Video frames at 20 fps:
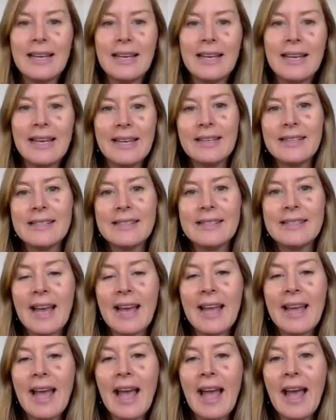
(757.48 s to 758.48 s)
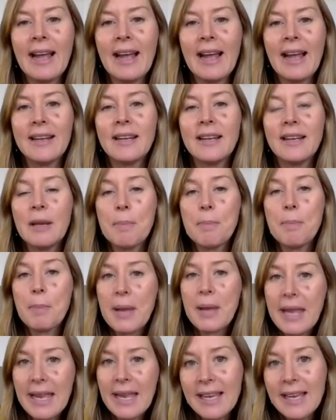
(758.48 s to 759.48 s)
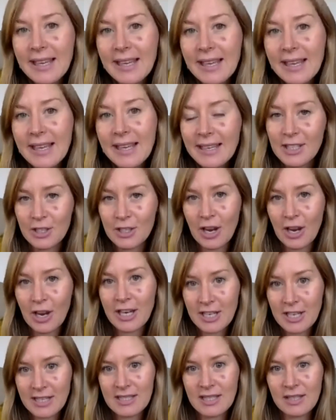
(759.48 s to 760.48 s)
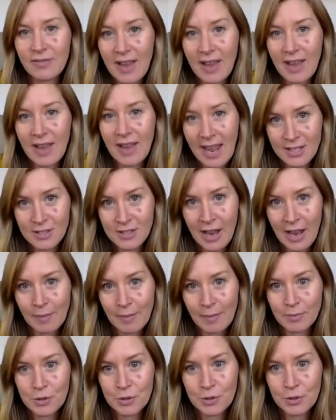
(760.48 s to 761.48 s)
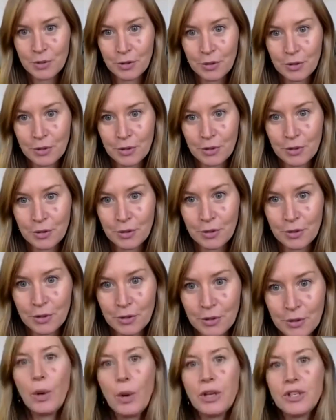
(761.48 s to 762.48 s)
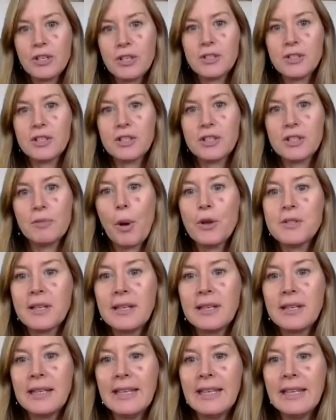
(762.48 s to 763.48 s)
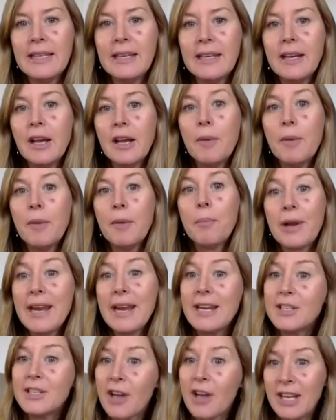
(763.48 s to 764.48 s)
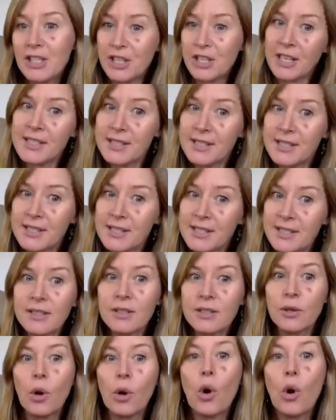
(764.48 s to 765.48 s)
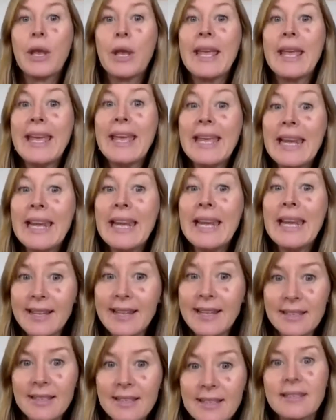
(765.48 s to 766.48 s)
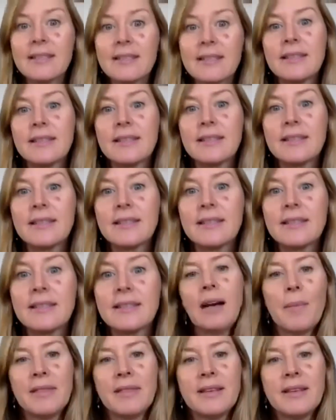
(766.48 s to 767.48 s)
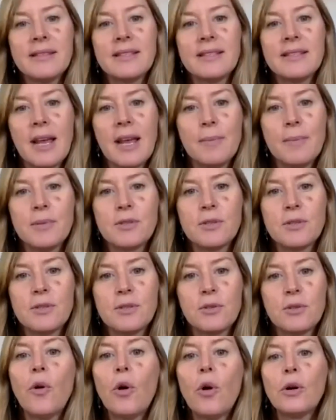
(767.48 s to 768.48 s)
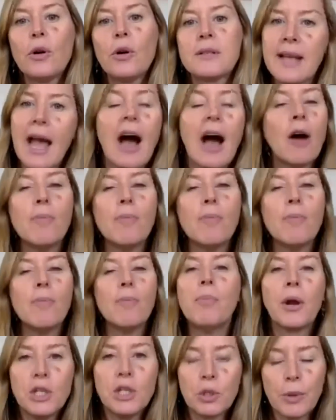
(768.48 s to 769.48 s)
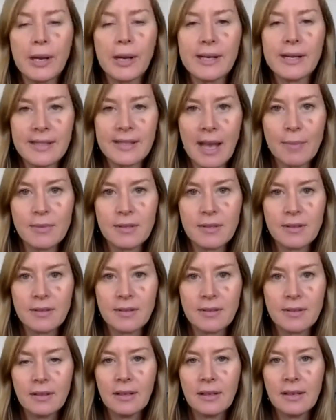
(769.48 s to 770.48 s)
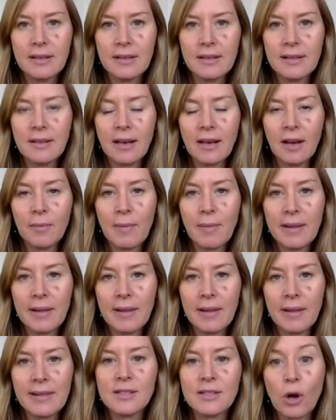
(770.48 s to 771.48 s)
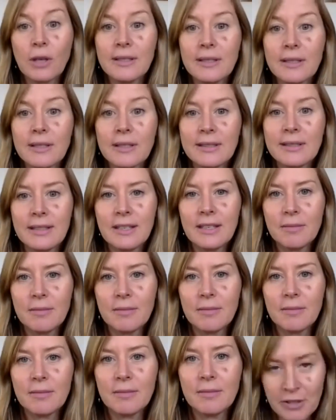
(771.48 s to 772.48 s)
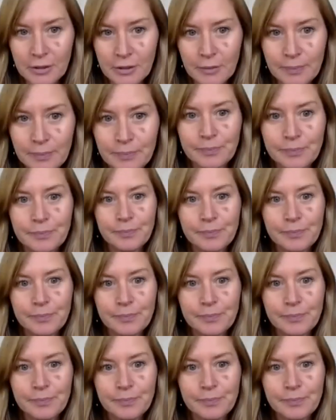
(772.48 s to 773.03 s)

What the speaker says: is they add pig digestive enzymes to them, which supposedly pre-digests it or chelates it, and this attempts to force our body to accept this toxic material.